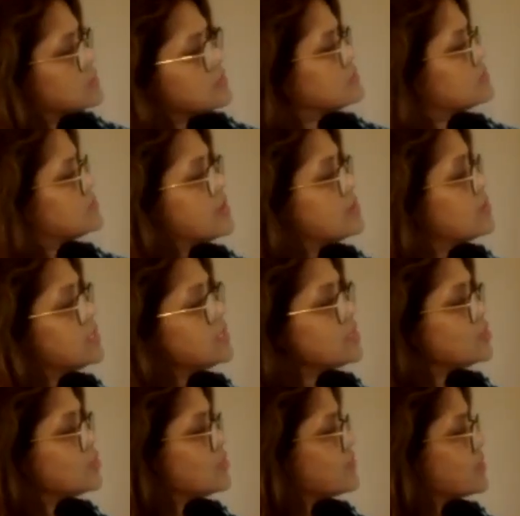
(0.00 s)
an immediate
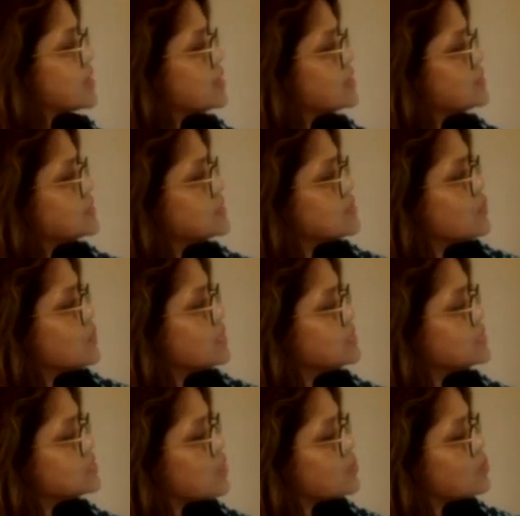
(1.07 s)
notification the wheel
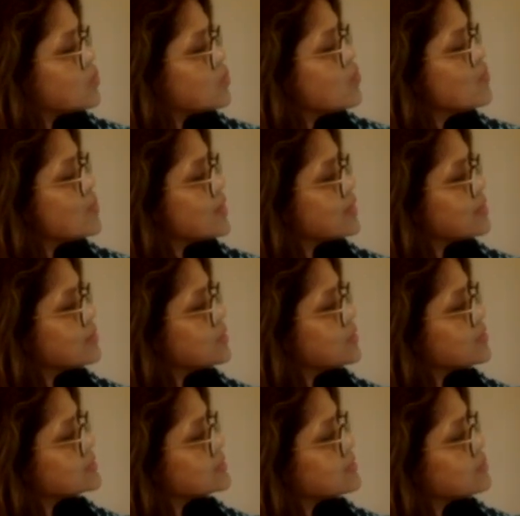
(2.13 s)
is not moving
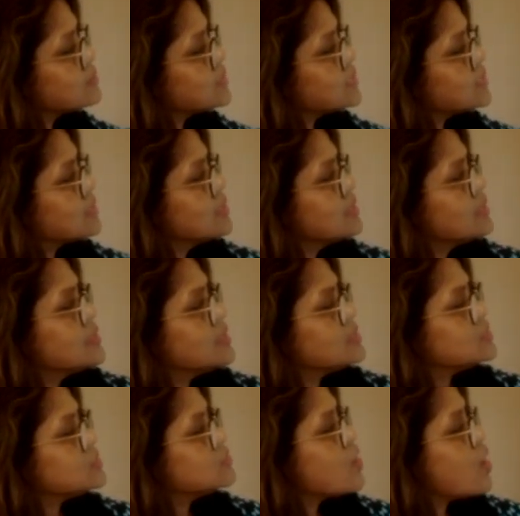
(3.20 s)
because something
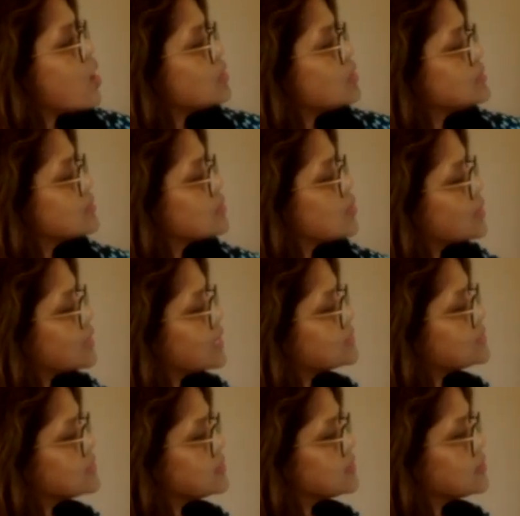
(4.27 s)
is not
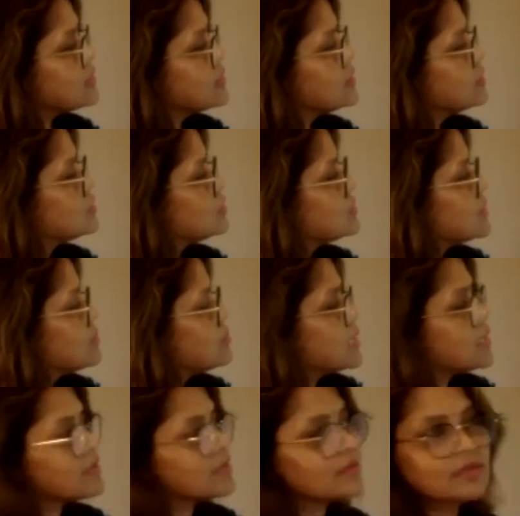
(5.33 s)
connecting to
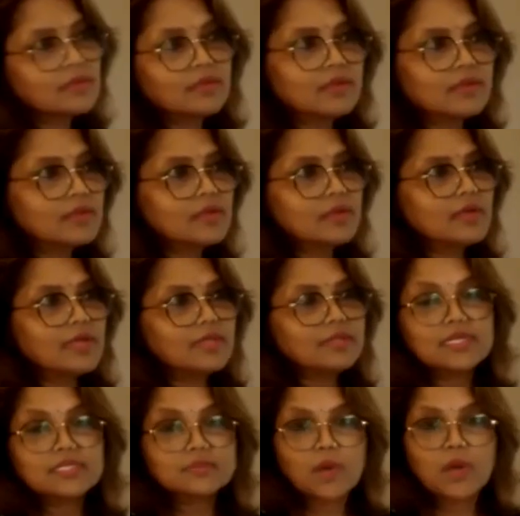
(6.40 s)
something. And
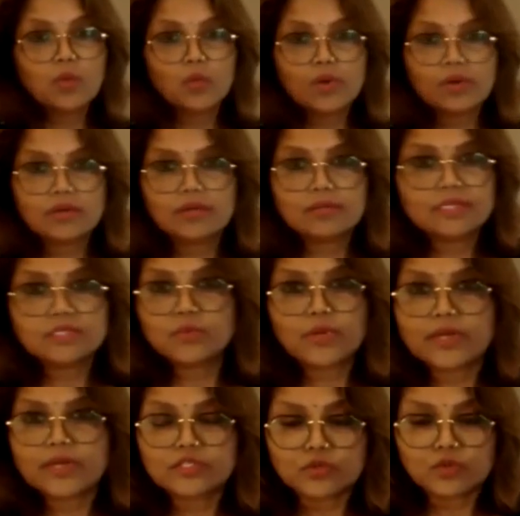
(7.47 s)
that's my work. That's what
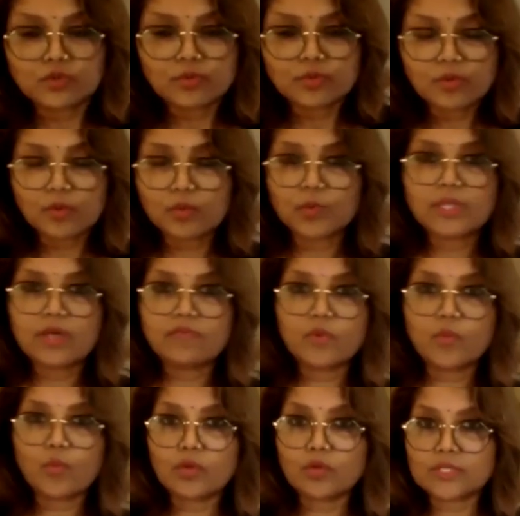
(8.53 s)
I do with
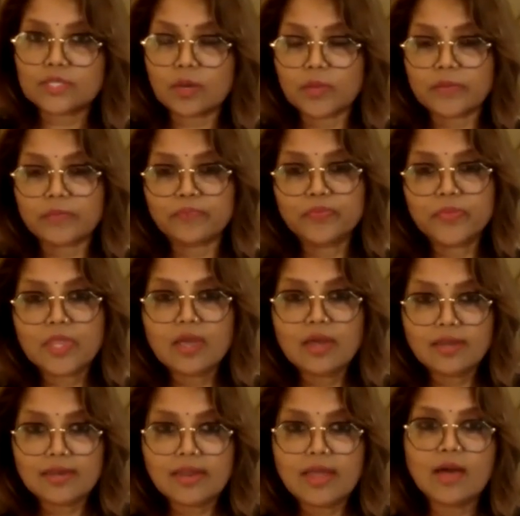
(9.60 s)
everyone who's coming.
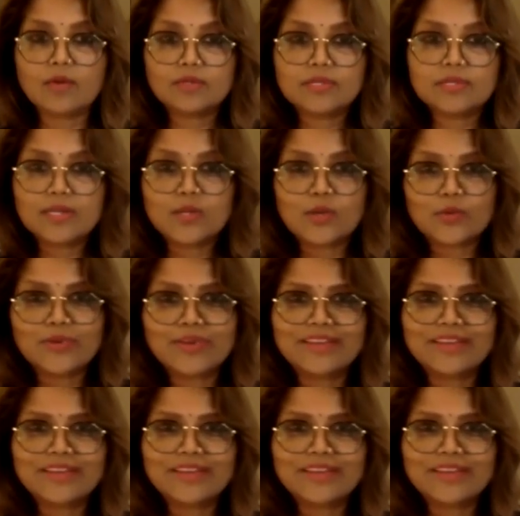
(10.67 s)
Now, Daniel,